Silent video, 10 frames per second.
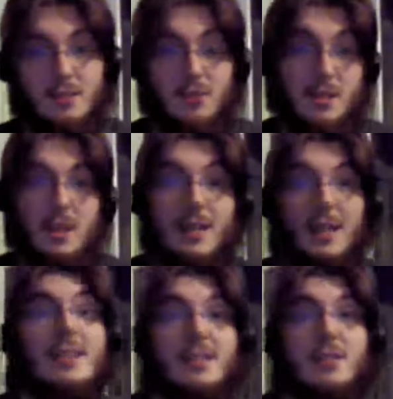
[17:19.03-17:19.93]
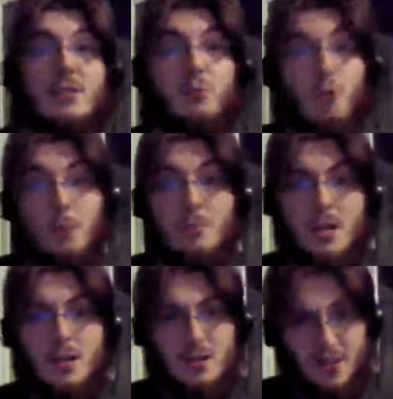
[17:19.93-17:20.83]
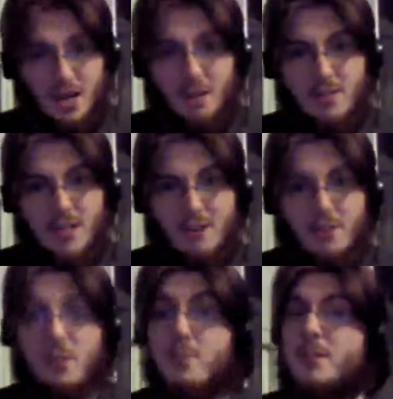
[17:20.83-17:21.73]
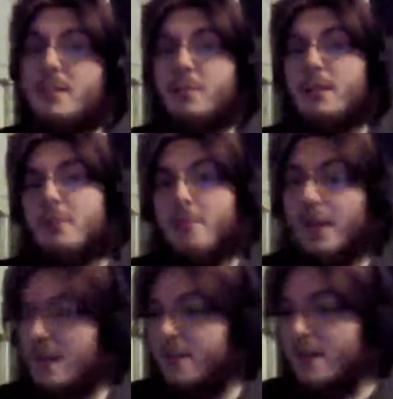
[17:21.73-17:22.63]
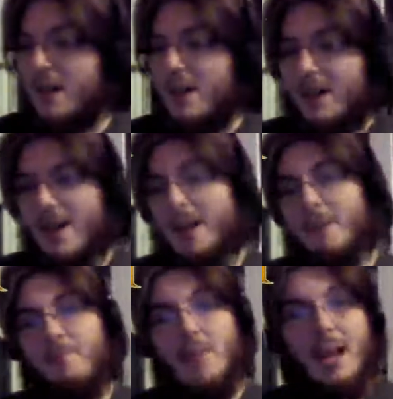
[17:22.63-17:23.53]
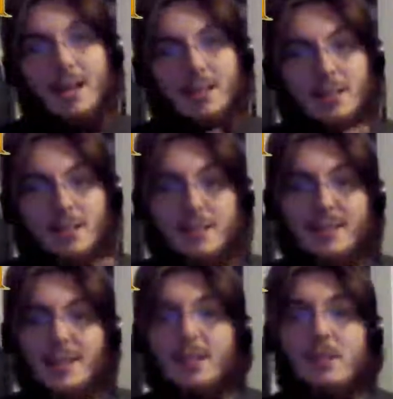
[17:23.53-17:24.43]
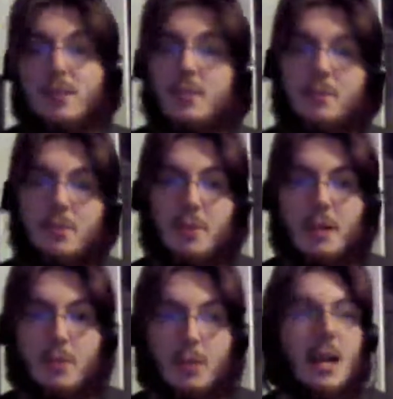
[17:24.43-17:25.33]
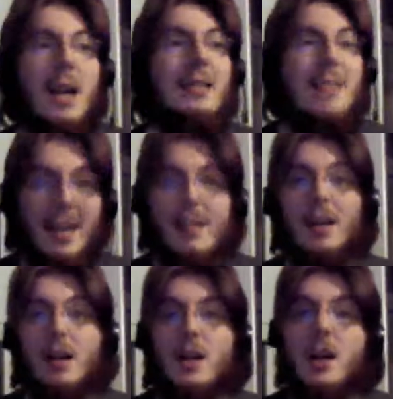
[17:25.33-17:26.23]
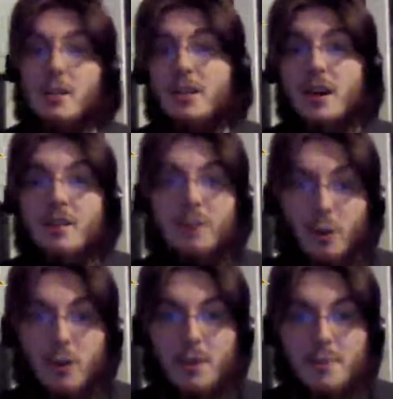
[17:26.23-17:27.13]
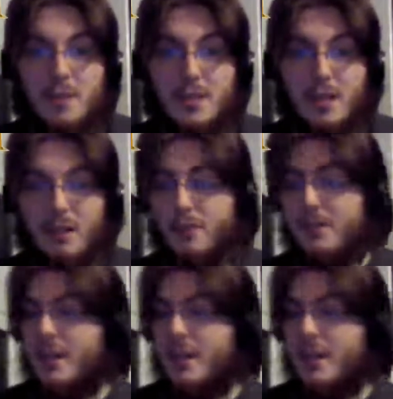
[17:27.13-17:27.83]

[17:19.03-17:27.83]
he collects things from Cyrus Herod, who we still believe to be alive, and sells them to people, taking a cut for himself.